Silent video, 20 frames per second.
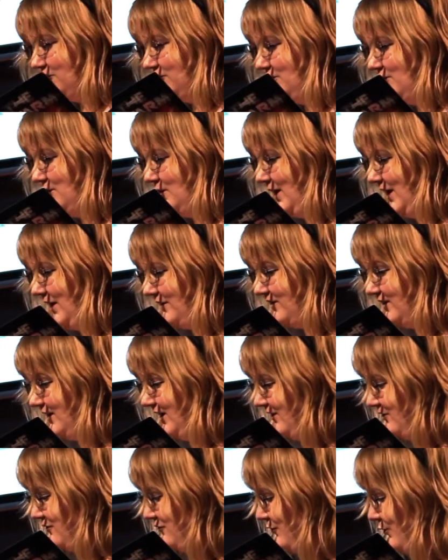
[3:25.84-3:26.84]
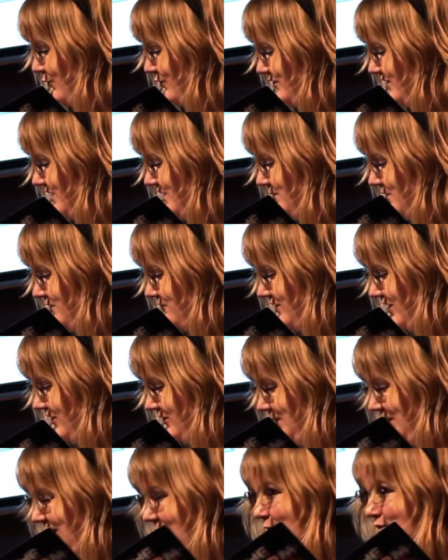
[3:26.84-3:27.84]
new SNS 4D we've read
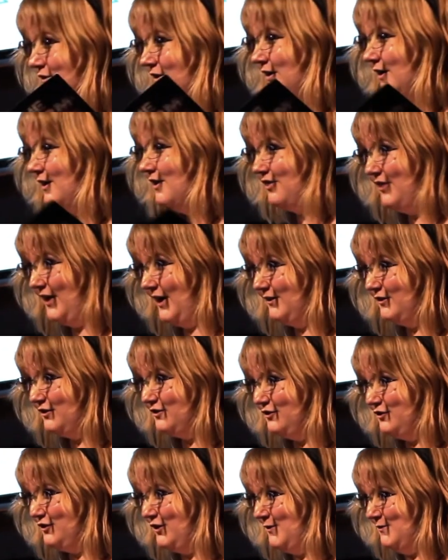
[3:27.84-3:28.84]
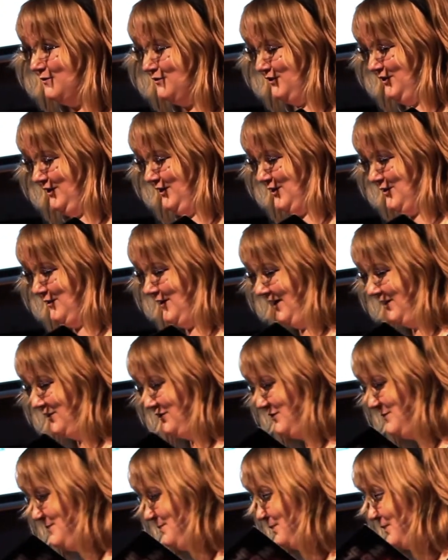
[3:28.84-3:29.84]
about, thanks to Tom for the
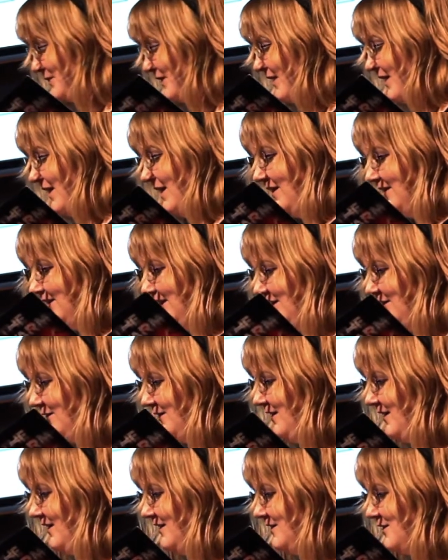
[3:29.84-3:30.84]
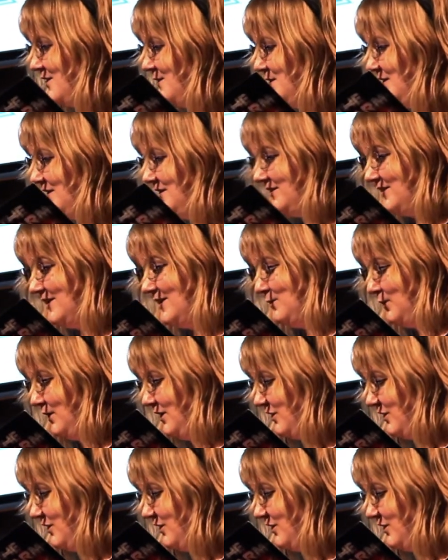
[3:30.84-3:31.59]
correction, the online community will